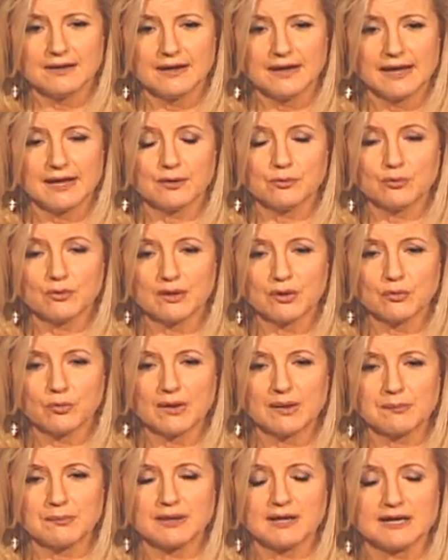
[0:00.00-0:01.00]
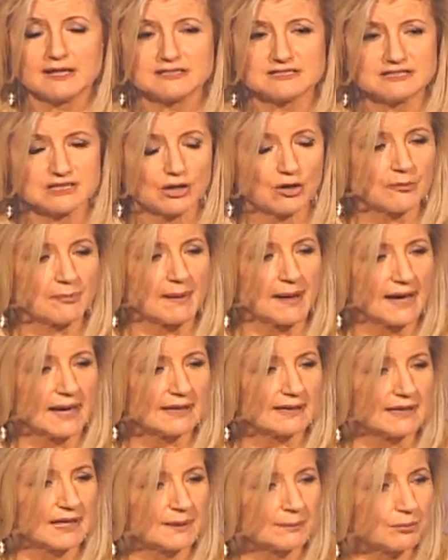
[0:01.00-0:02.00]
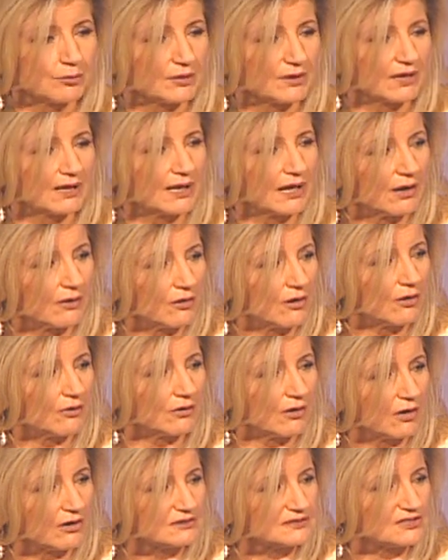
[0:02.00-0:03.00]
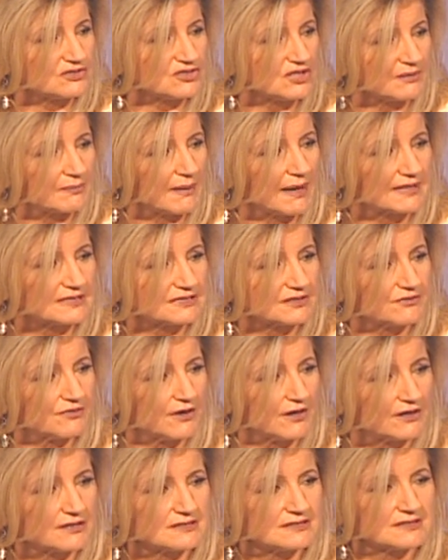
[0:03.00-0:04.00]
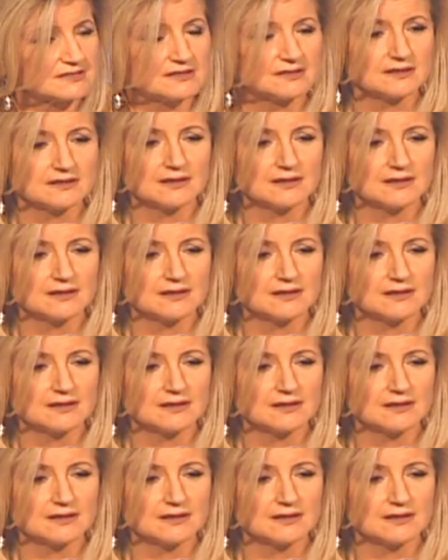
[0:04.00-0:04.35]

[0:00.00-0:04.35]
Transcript: And we women are so bad at putting our own oxygen mask first.